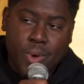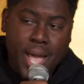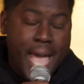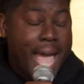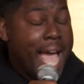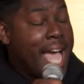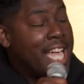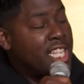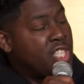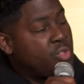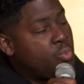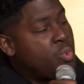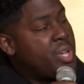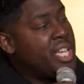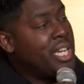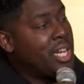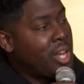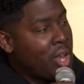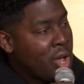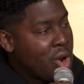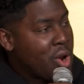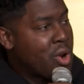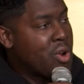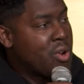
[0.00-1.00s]
as we
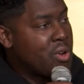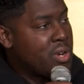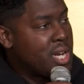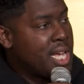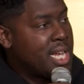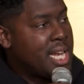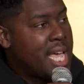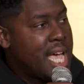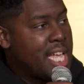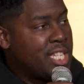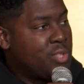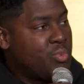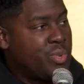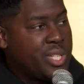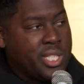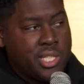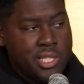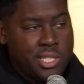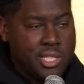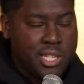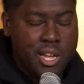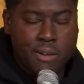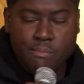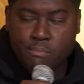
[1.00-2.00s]
learn and as we
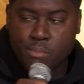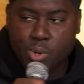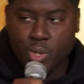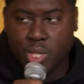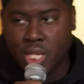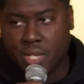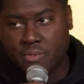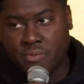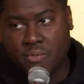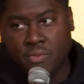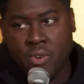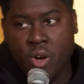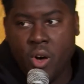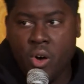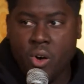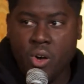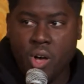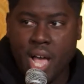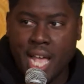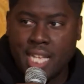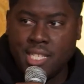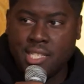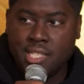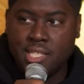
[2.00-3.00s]
stumble and
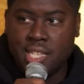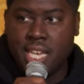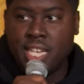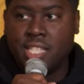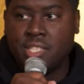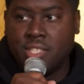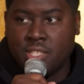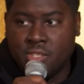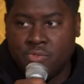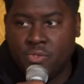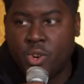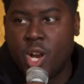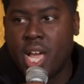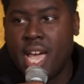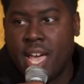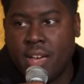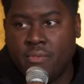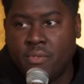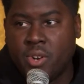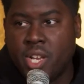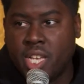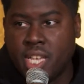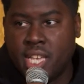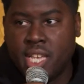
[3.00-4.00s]
fall, as it takes us
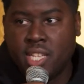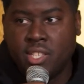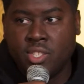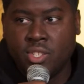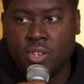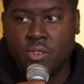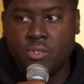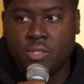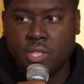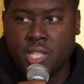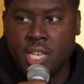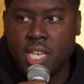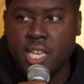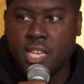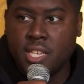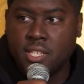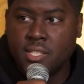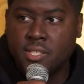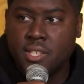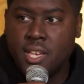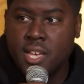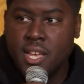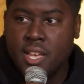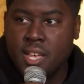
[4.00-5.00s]
forever to get certain
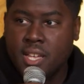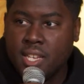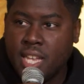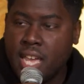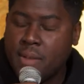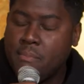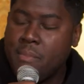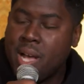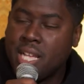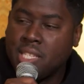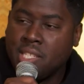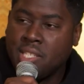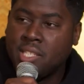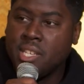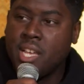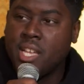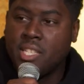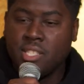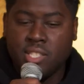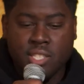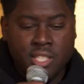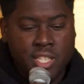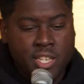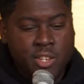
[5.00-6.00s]
things. Like my
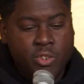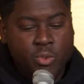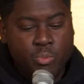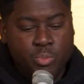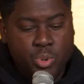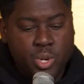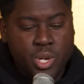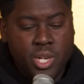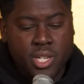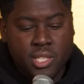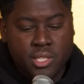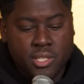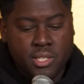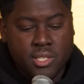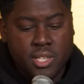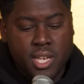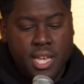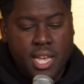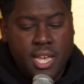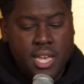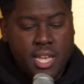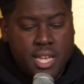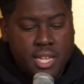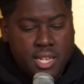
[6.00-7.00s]
son still puts
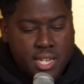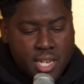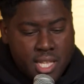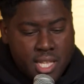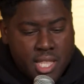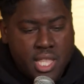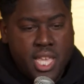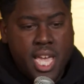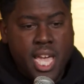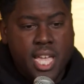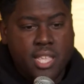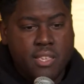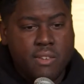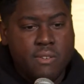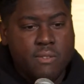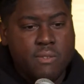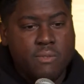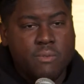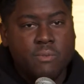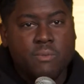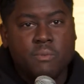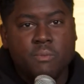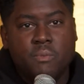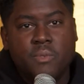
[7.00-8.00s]

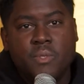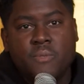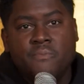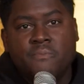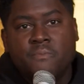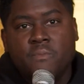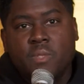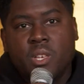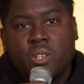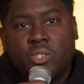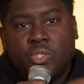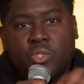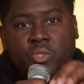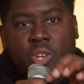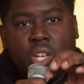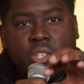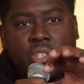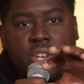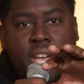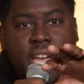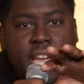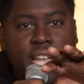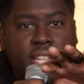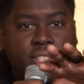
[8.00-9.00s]
Nathaniel. Stretch
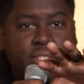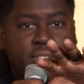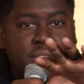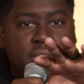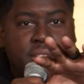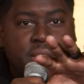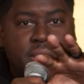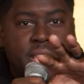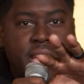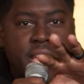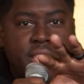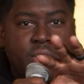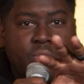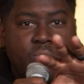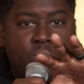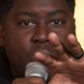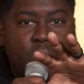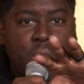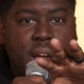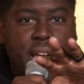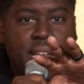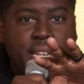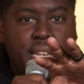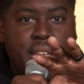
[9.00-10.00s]
your hands to Nathaniel
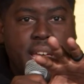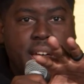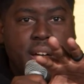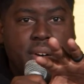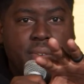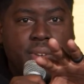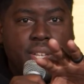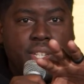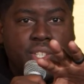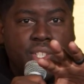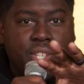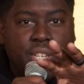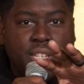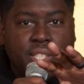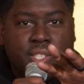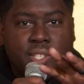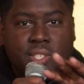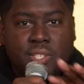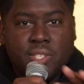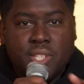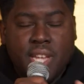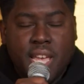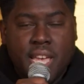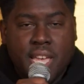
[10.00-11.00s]
right now in
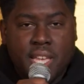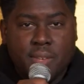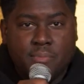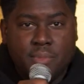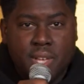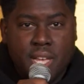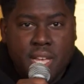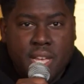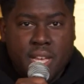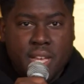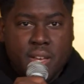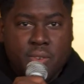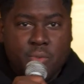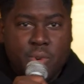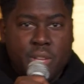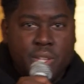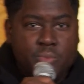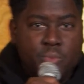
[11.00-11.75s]
Jesus' we name. We love you, Nate. We